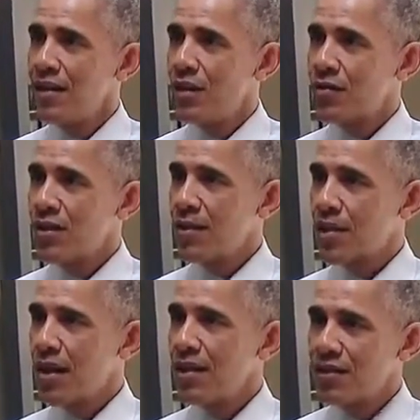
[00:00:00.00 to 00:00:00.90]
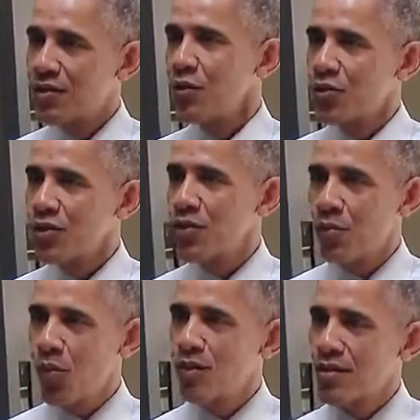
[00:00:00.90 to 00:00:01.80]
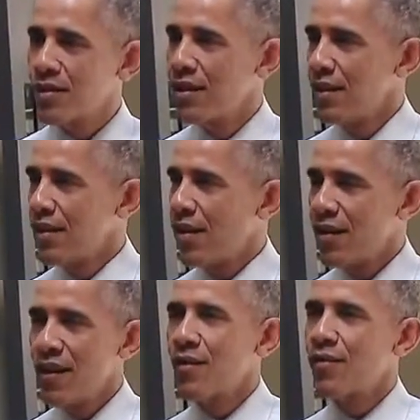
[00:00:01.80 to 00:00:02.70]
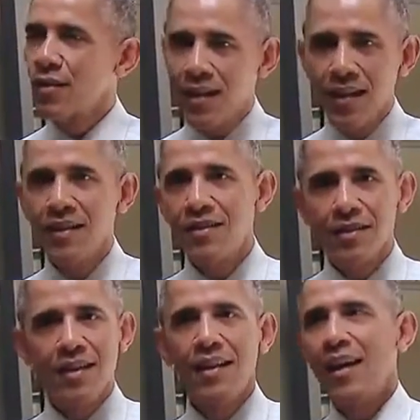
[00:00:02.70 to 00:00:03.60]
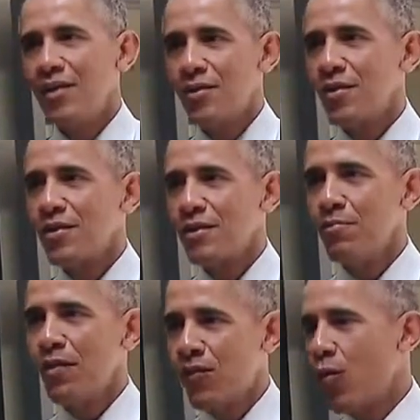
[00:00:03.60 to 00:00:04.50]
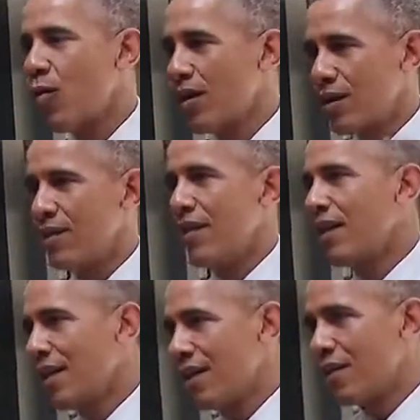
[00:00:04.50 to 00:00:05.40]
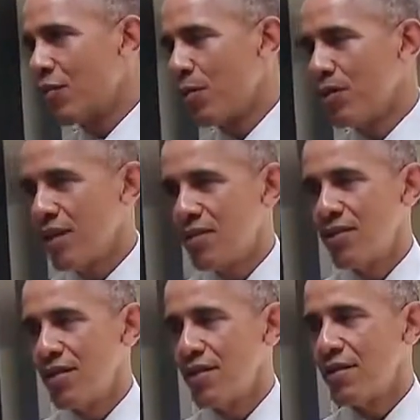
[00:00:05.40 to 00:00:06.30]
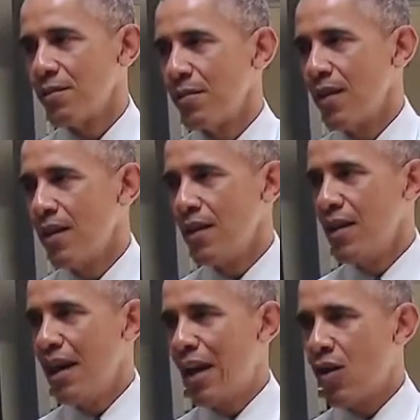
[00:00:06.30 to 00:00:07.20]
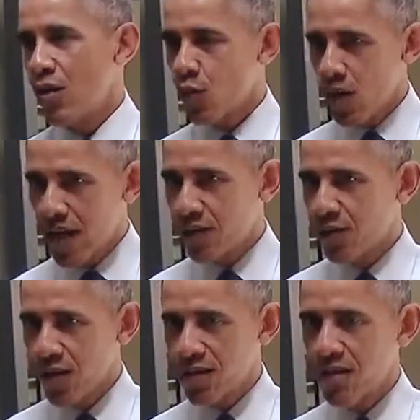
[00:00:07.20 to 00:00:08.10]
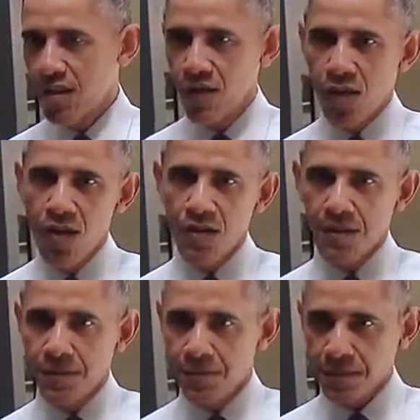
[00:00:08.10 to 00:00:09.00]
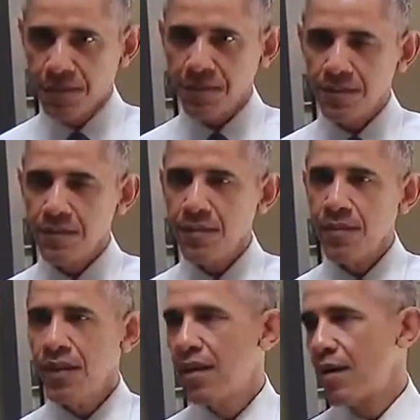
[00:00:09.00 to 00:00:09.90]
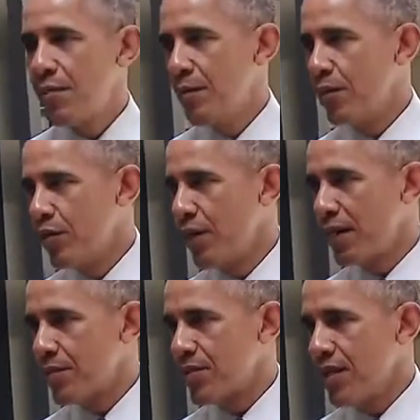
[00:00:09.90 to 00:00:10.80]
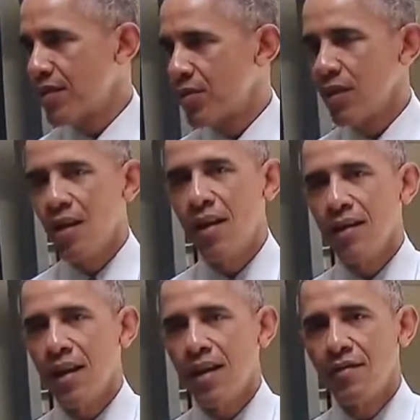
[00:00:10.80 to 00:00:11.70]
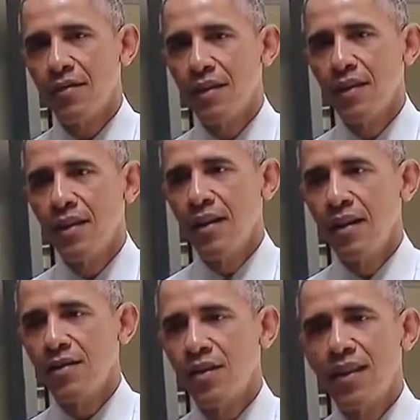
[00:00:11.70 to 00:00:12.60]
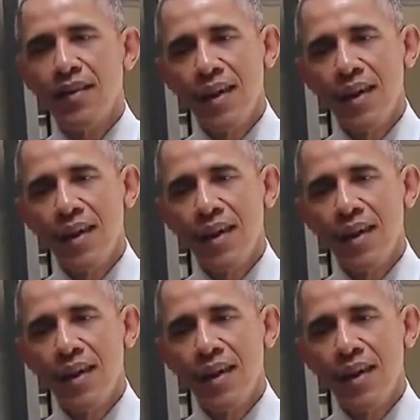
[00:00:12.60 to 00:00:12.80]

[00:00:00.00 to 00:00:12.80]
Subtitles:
those same kind of institutional supports are there for kids and teenagers before they get into the criminal justice system? And are there ways for us to divert young people who make mistakes early on in life so that